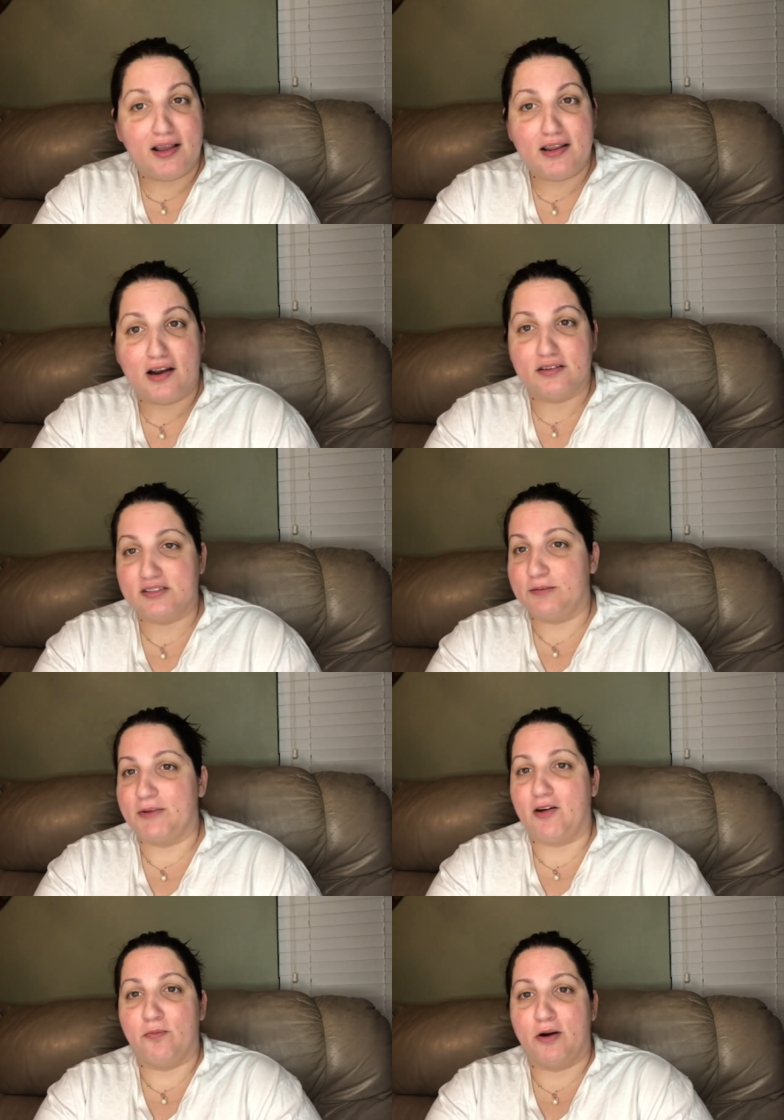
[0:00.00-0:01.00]
Y'all don't seem
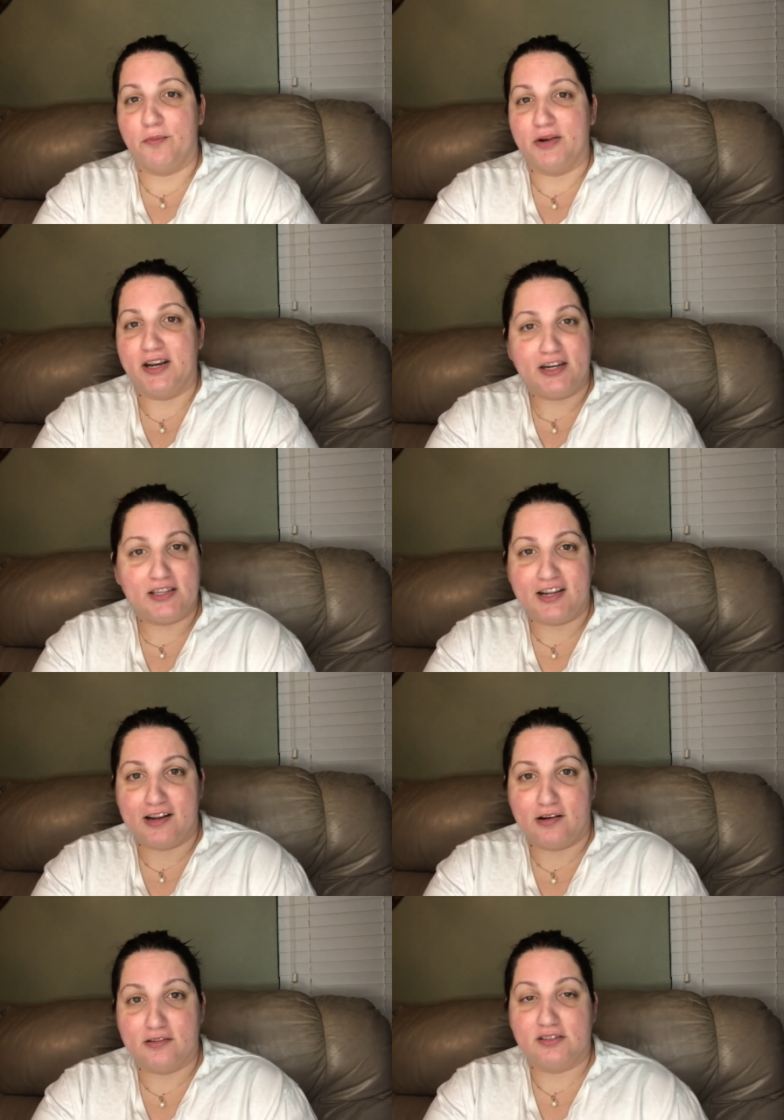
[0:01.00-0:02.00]
to have a problem with anything
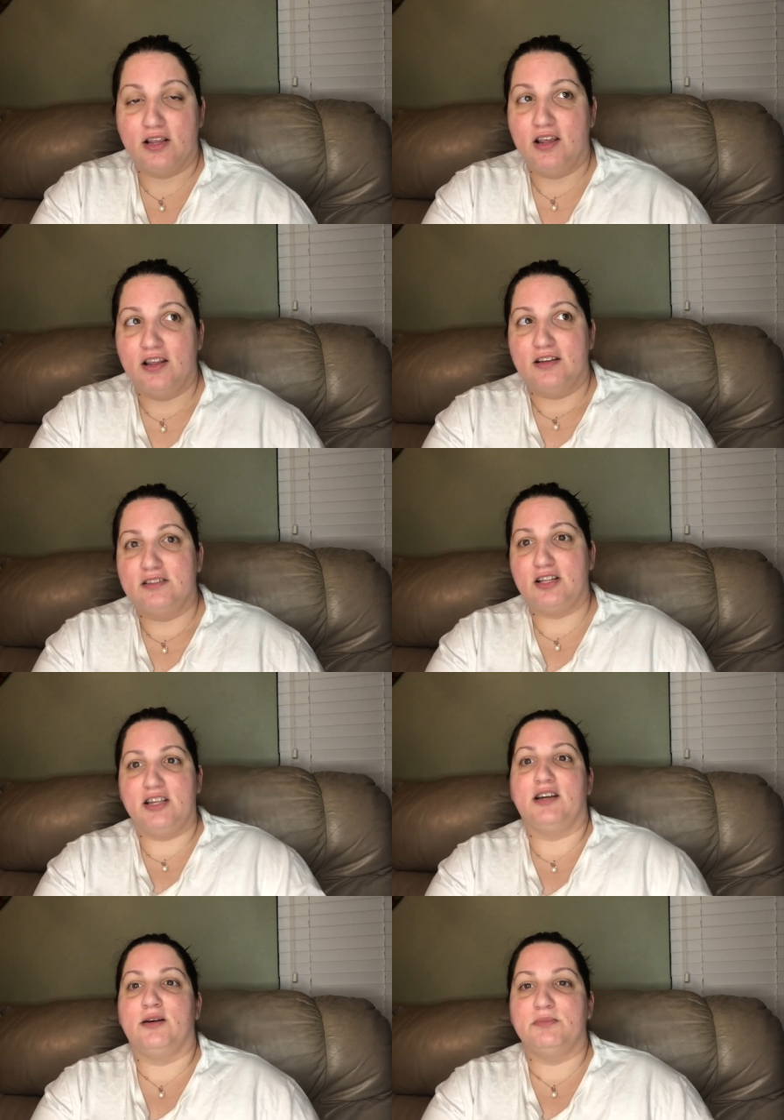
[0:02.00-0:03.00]
else till
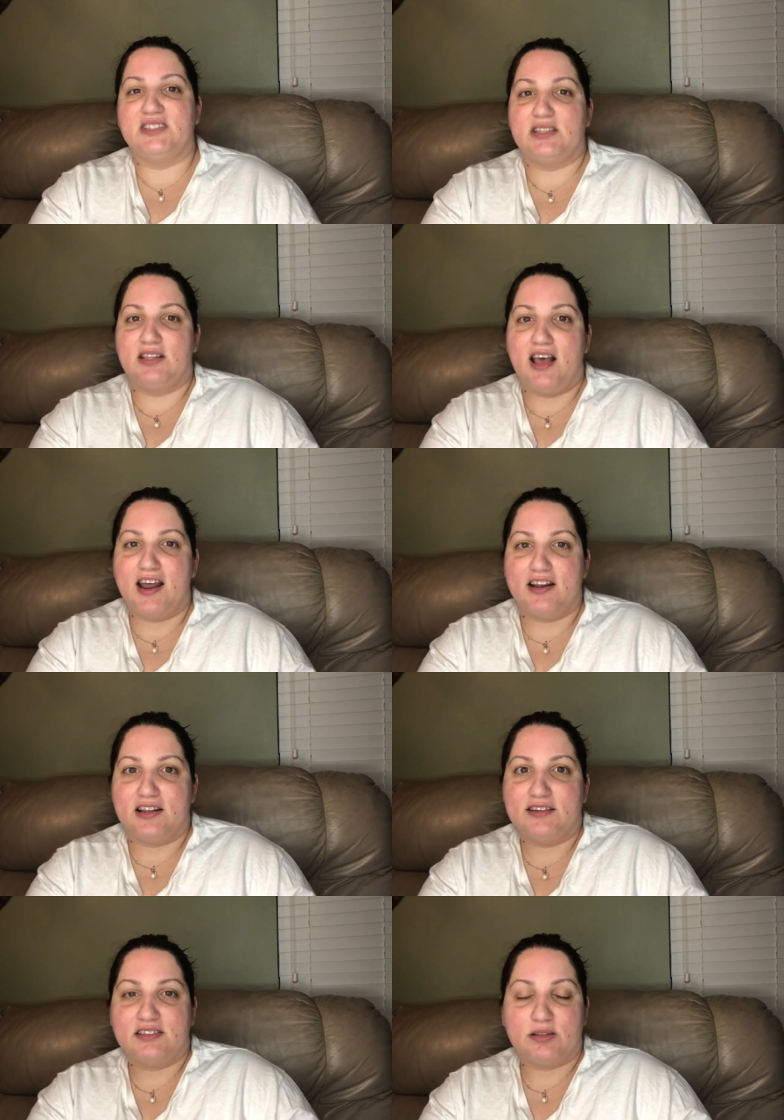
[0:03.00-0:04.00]
it comes to that,
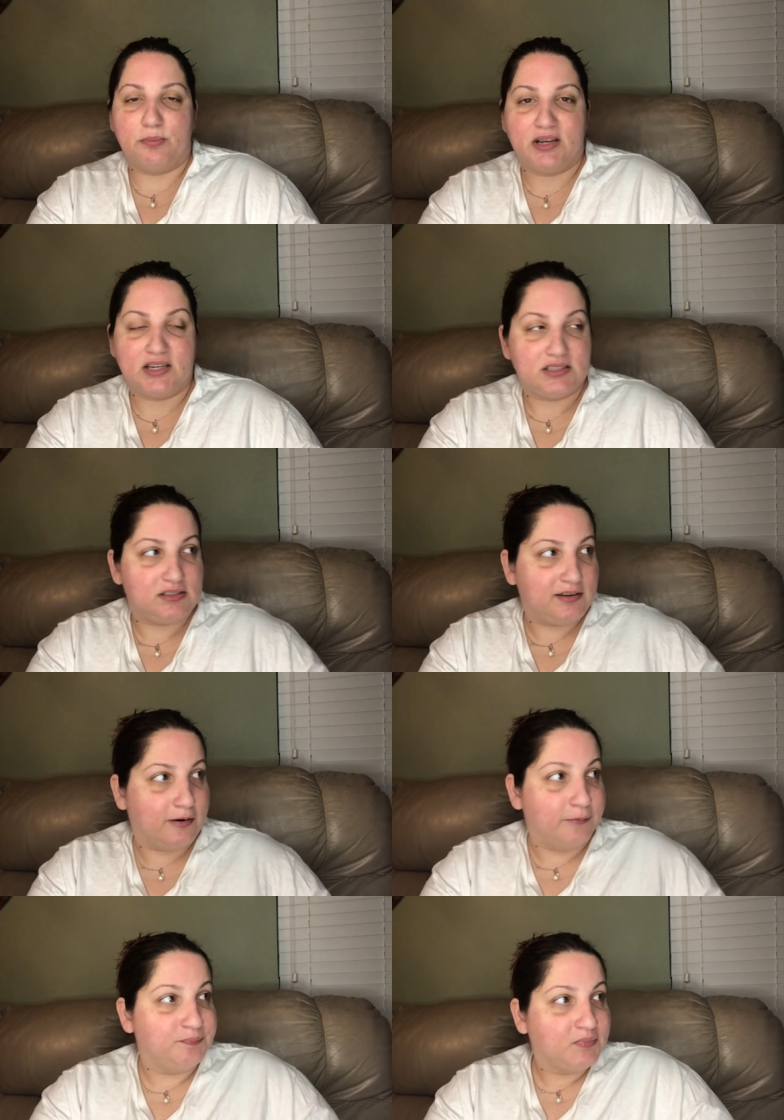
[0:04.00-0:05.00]
and that's the biggest
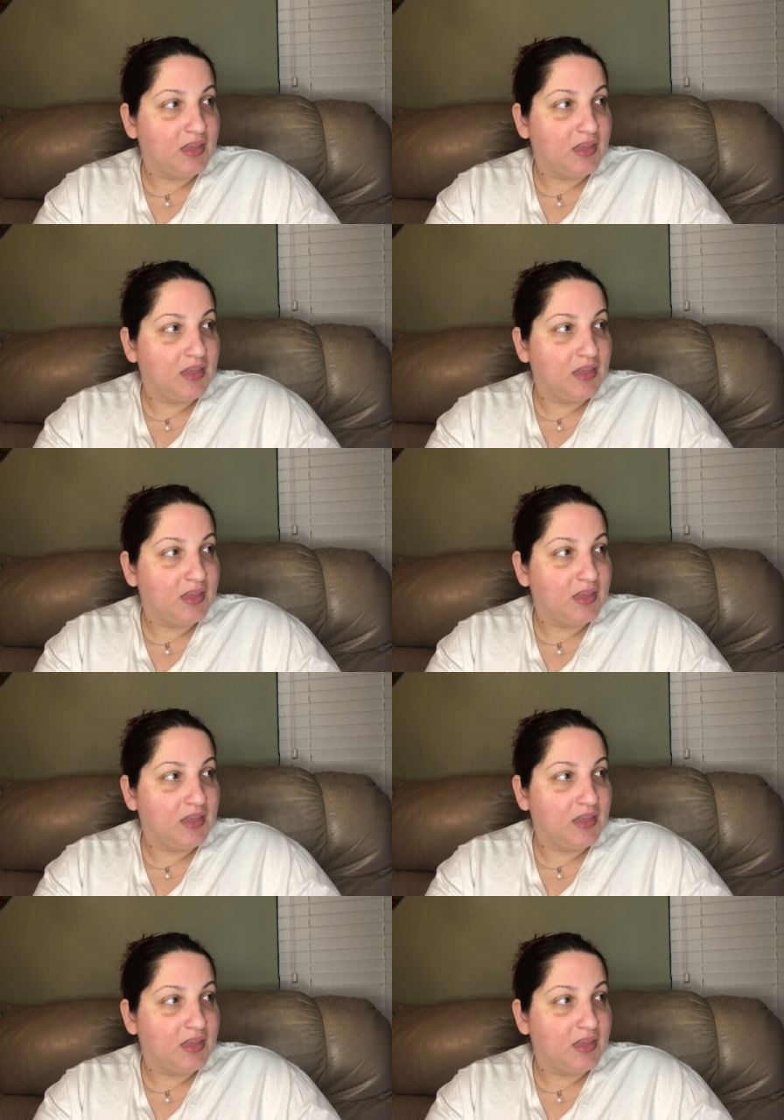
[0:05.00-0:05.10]
deal.